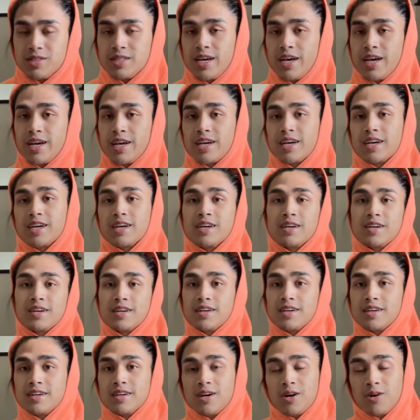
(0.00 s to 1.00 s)
take
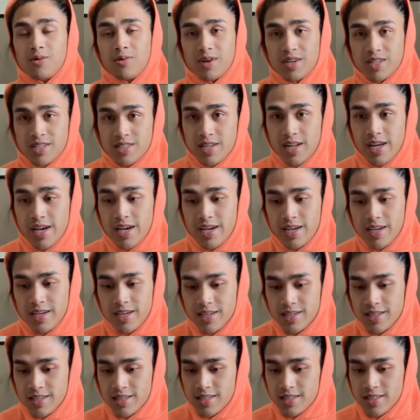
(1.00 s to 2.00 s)
a rest day
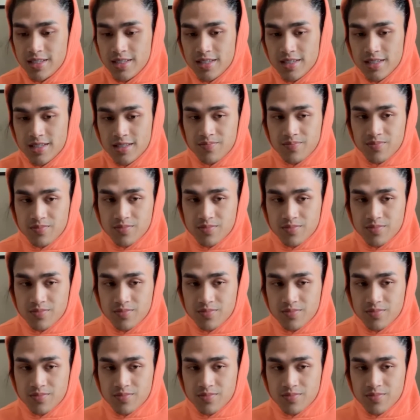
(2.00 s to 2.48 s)
is